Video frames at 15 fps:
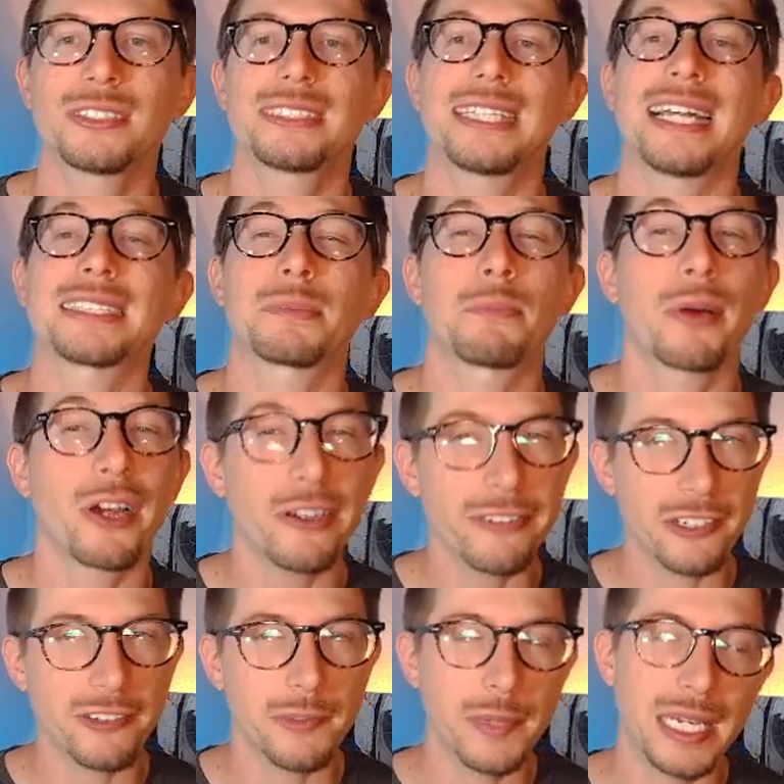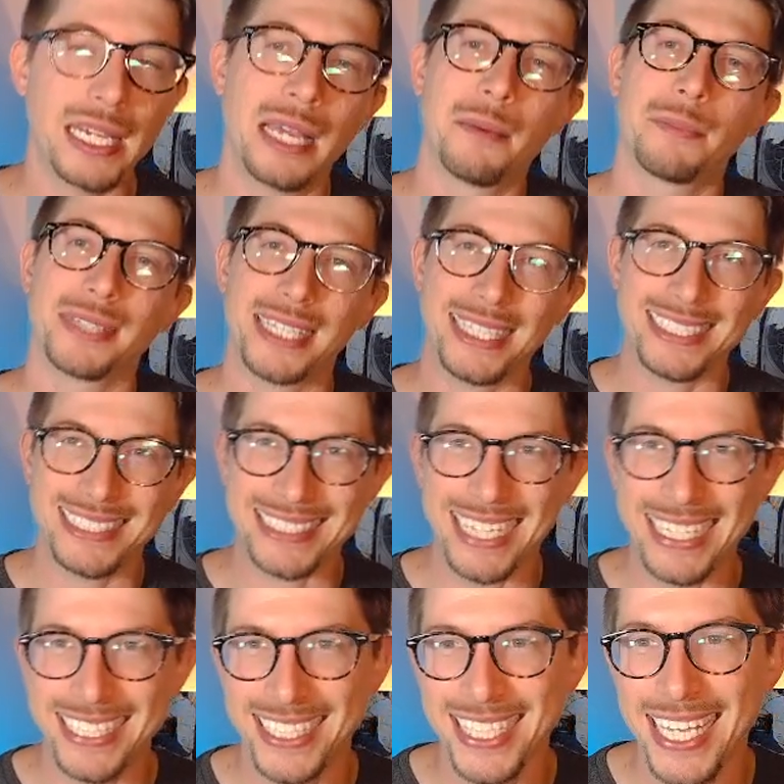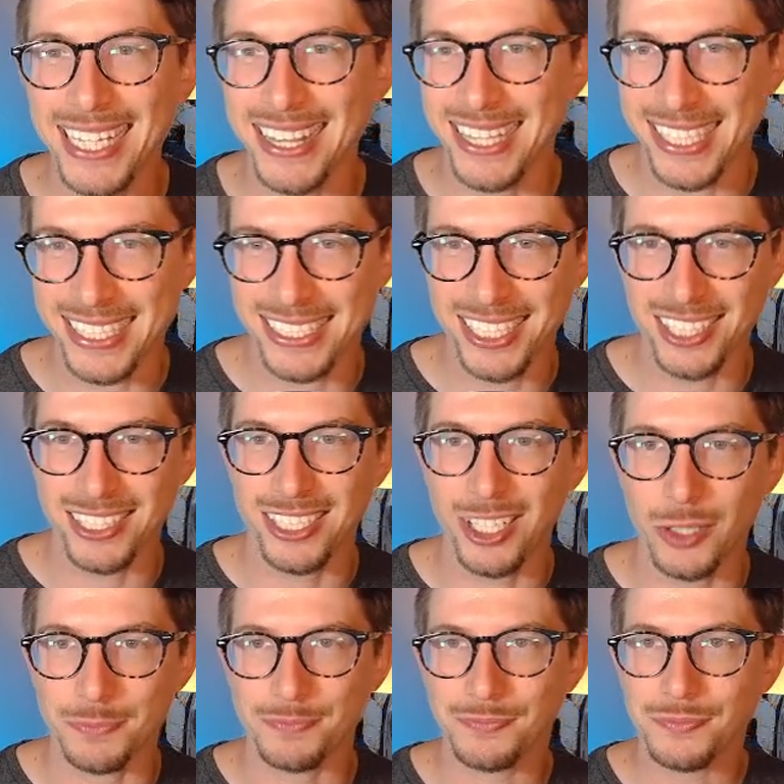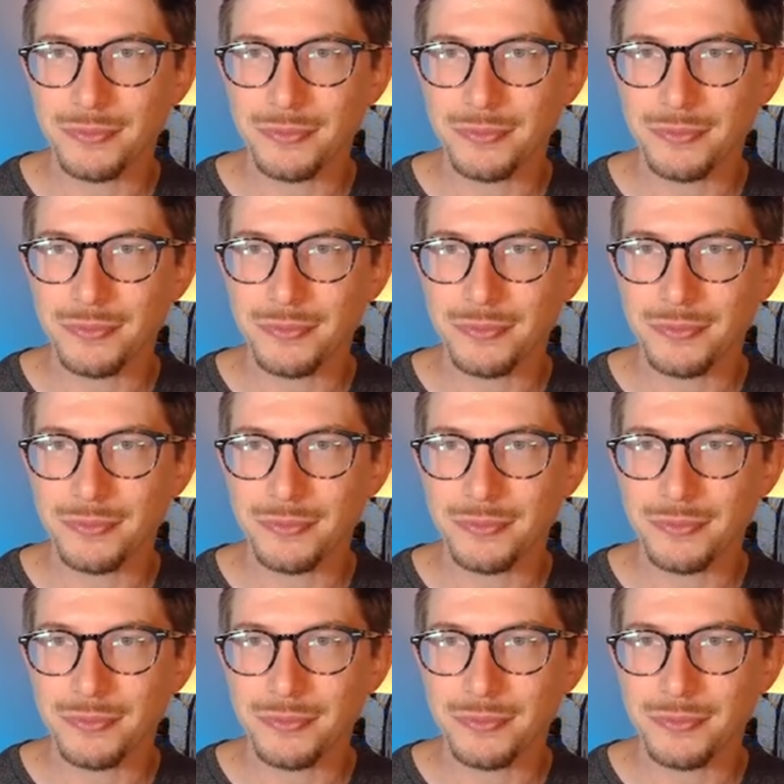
that's perfect for me, but they decide to let Lickitung go.